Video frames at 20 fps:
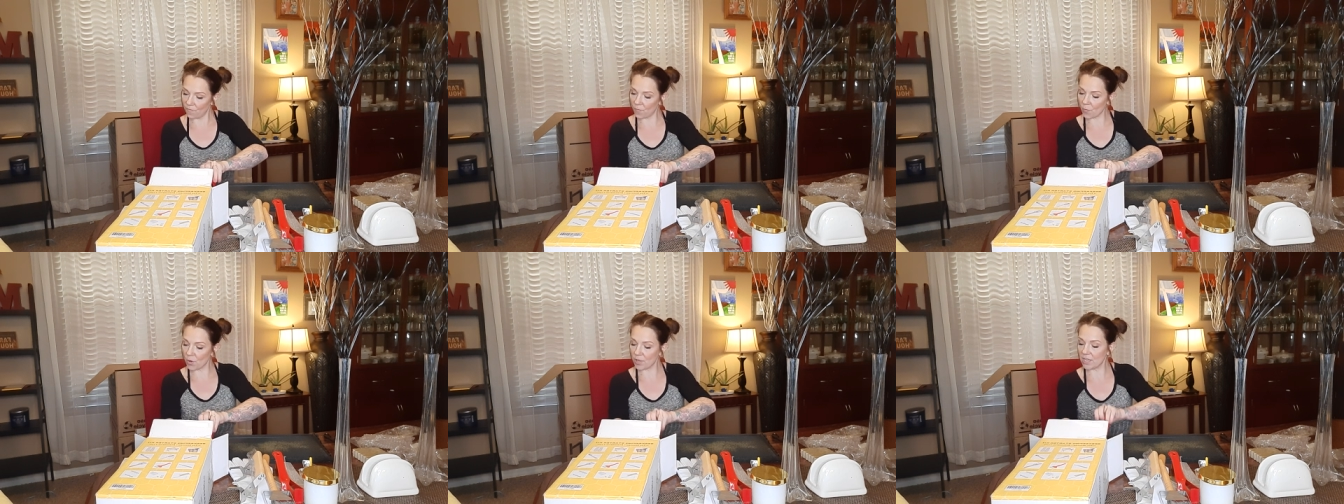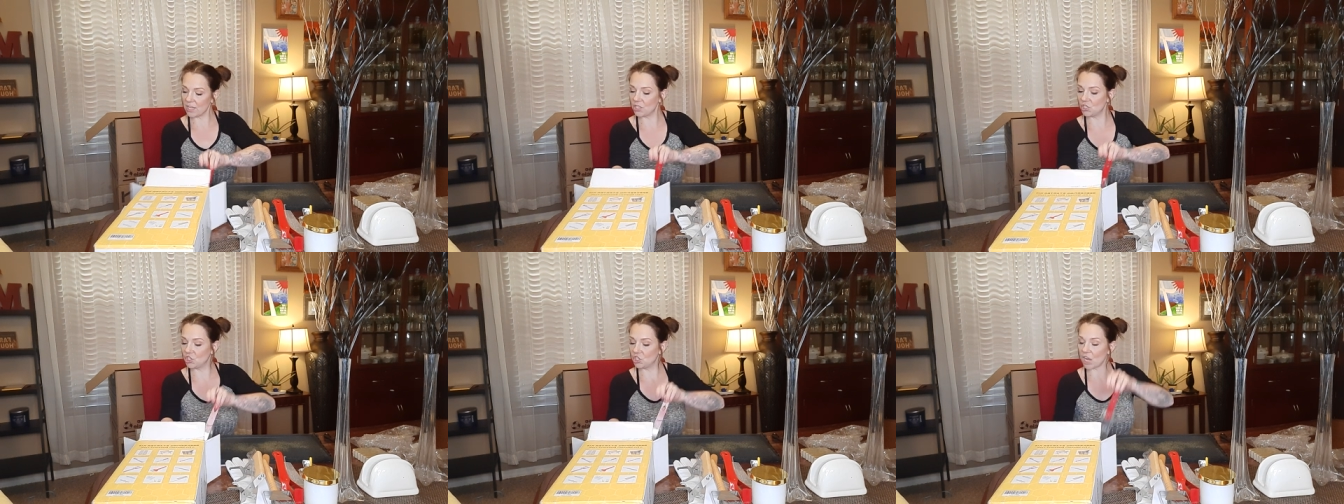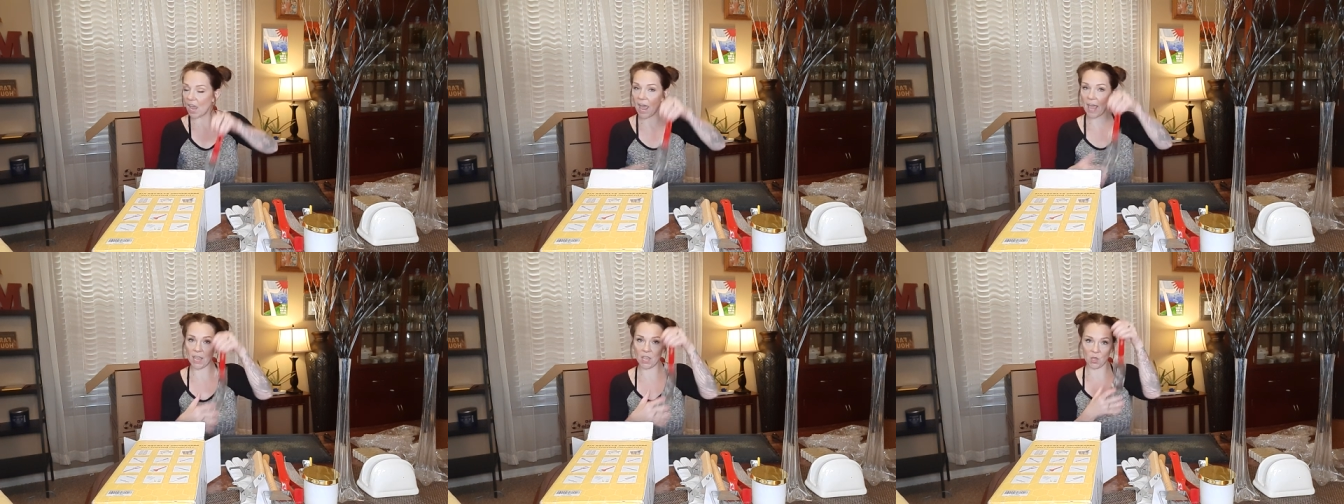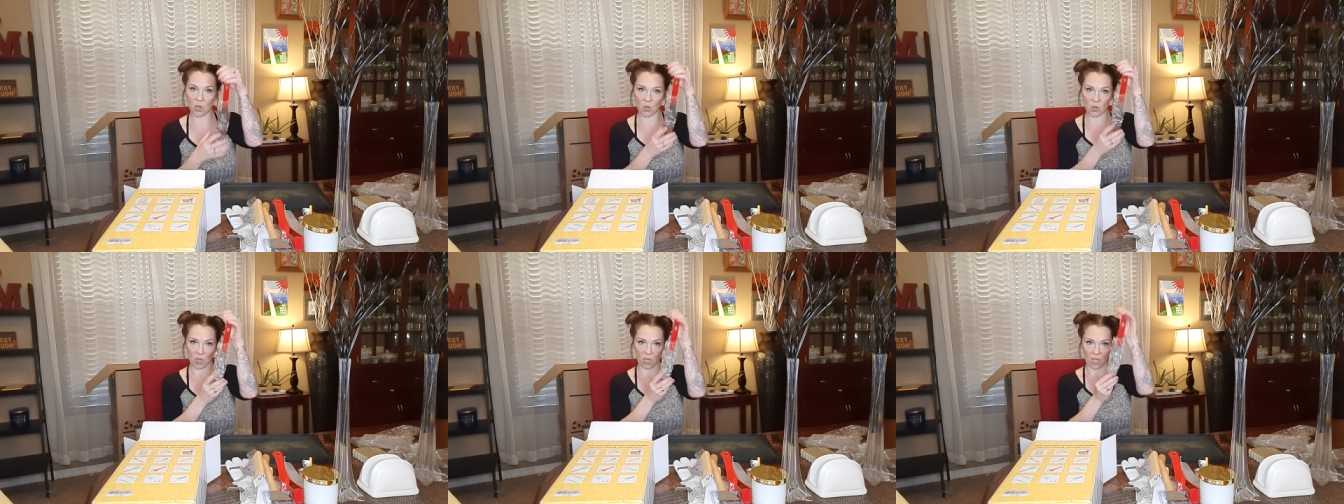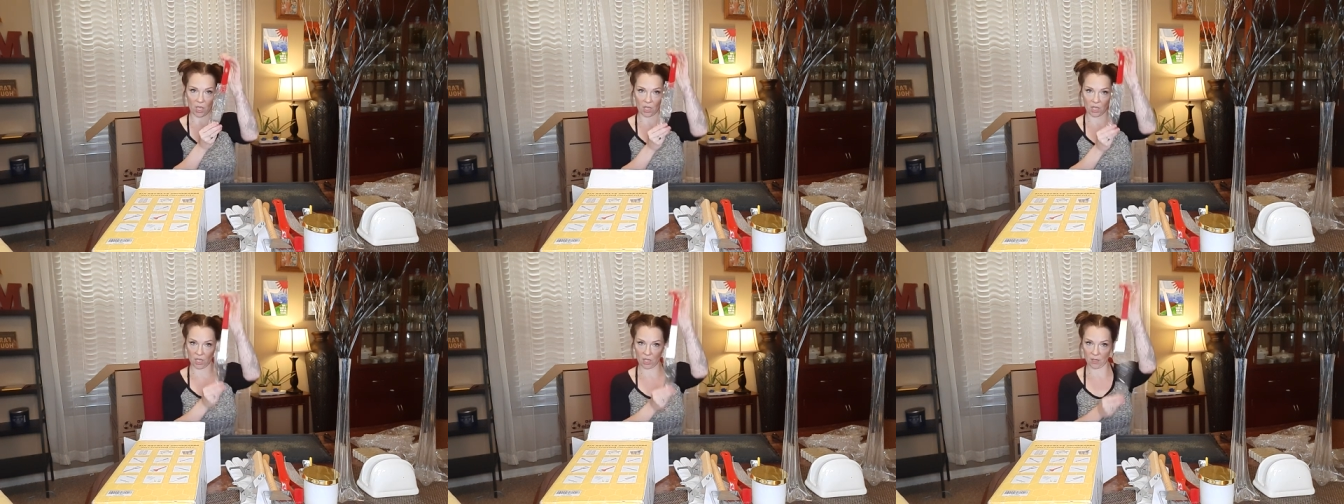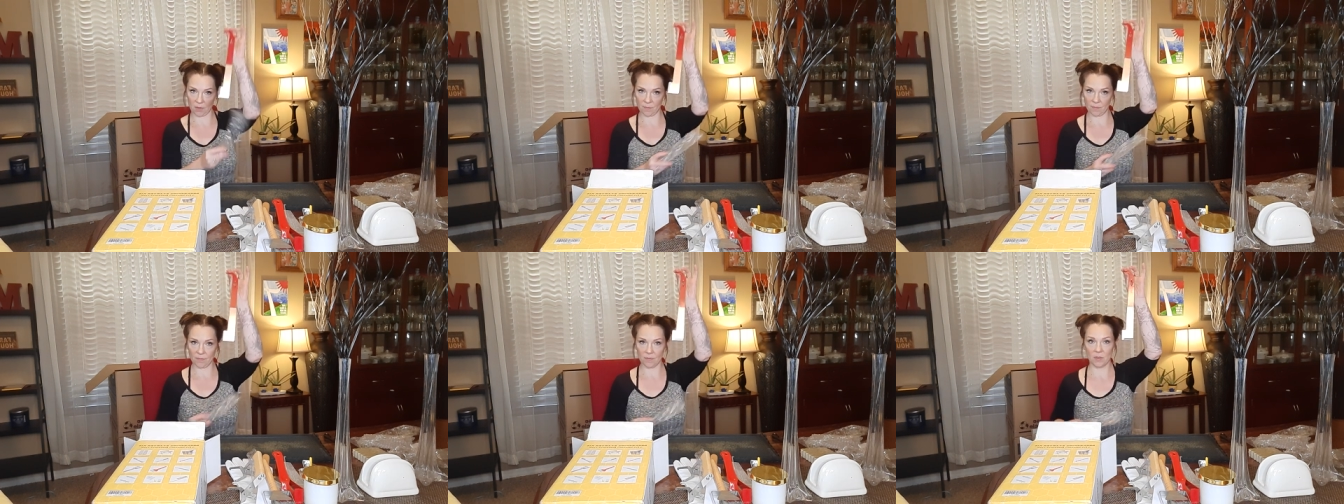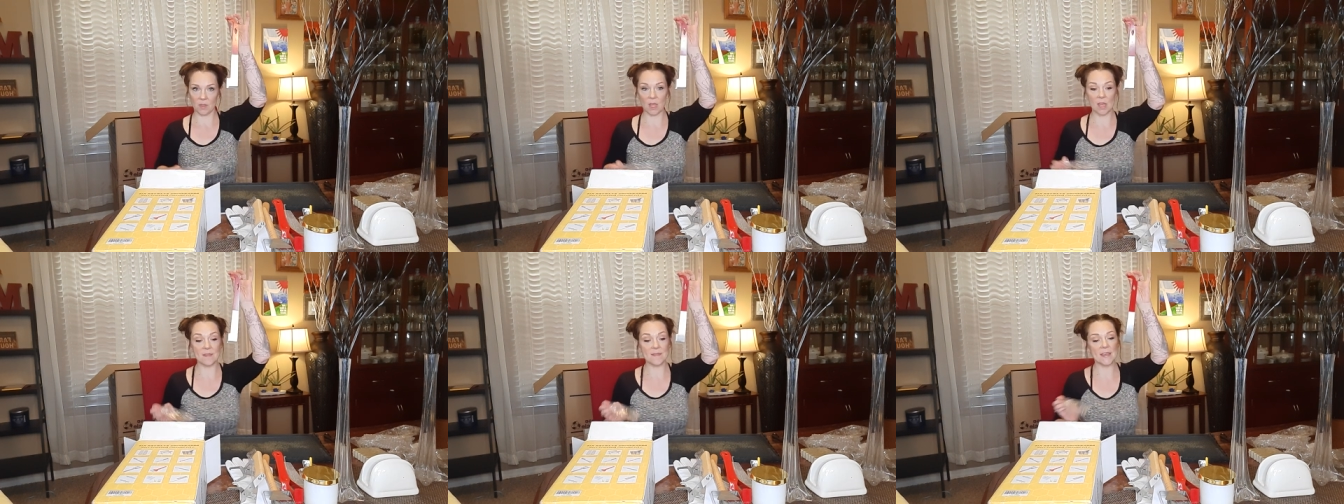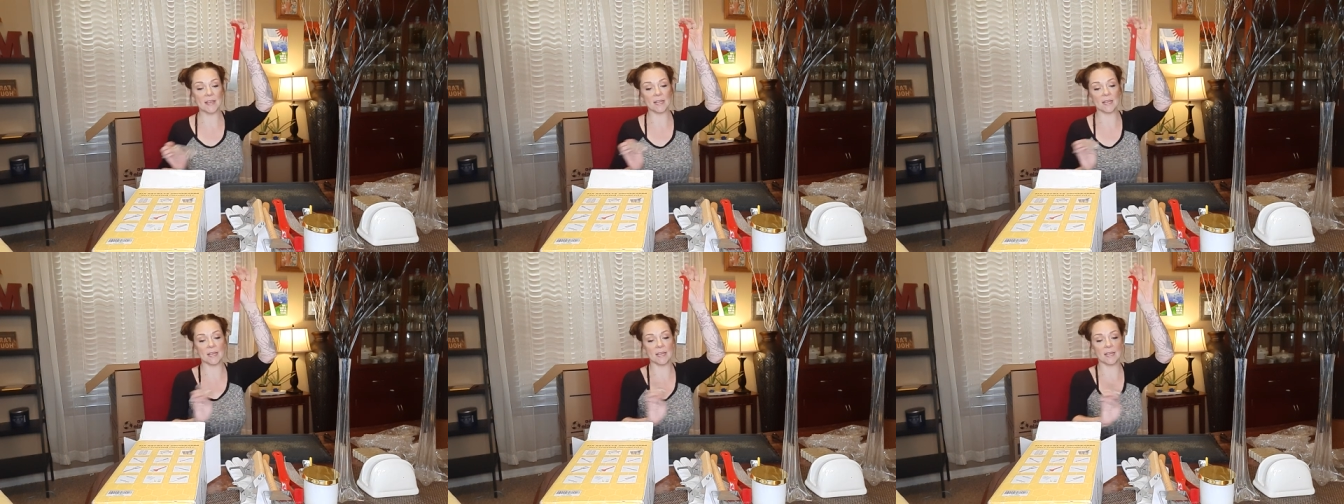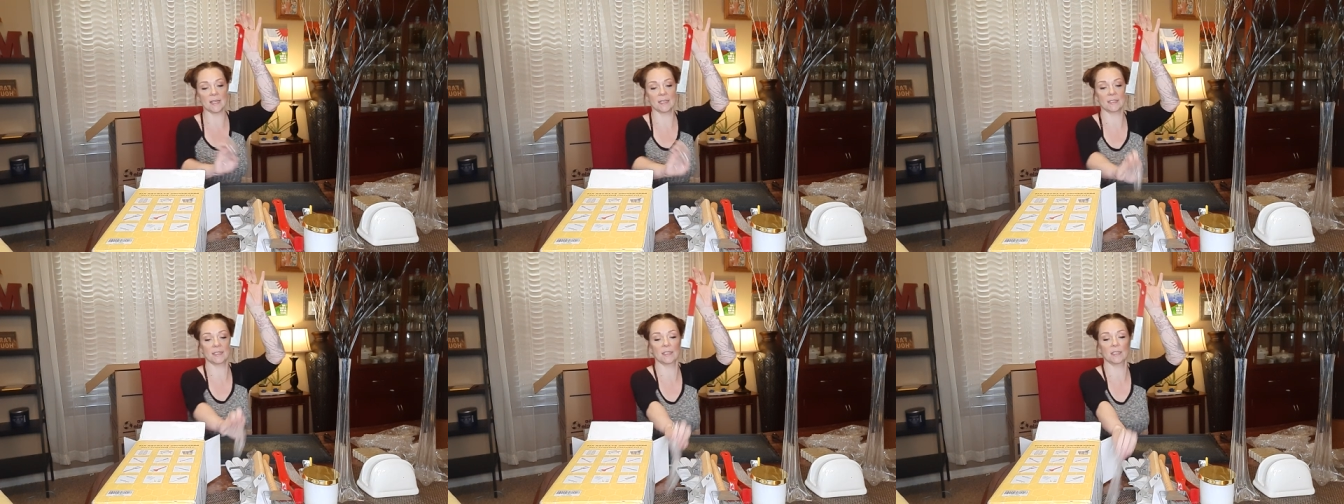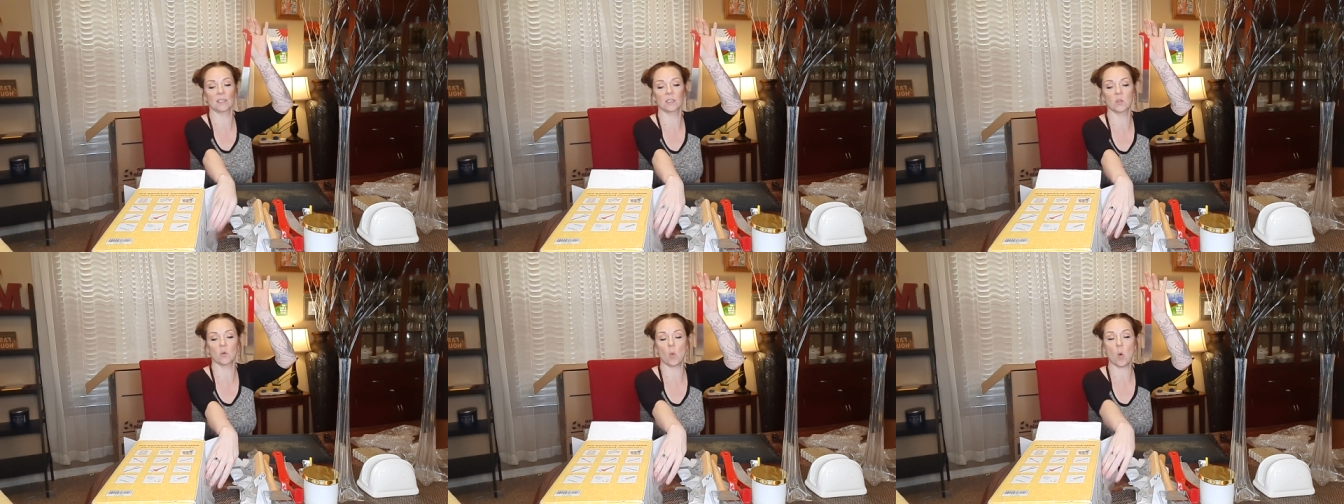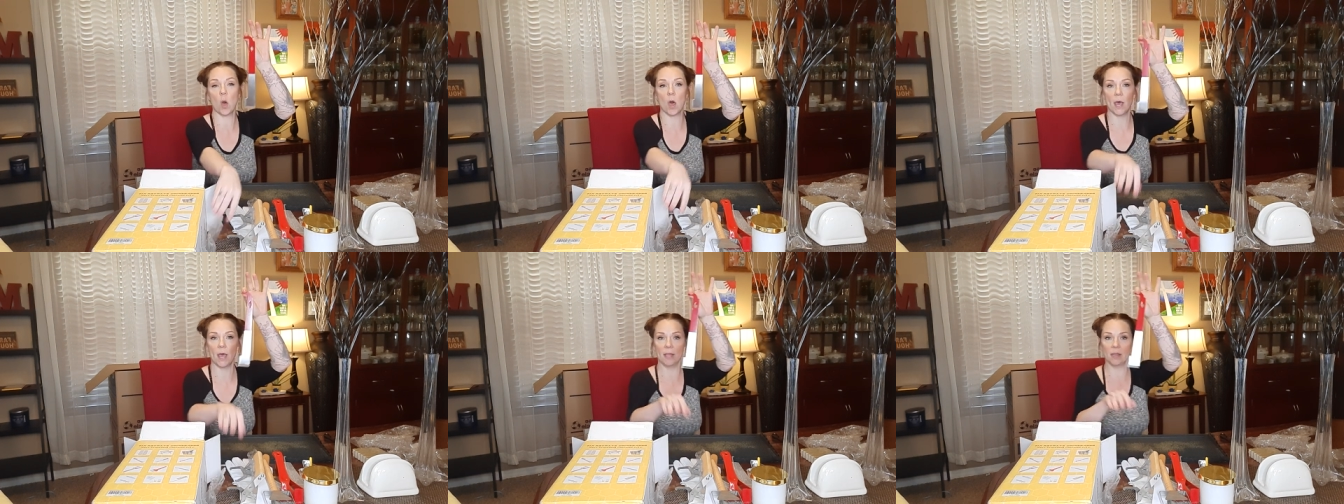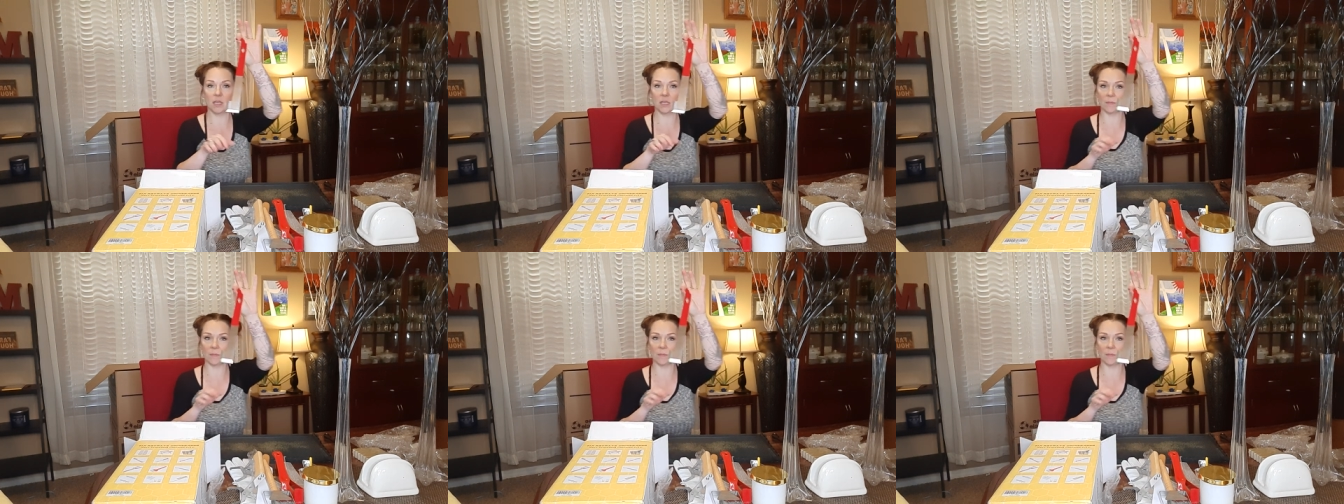for the J hook. And this is the one,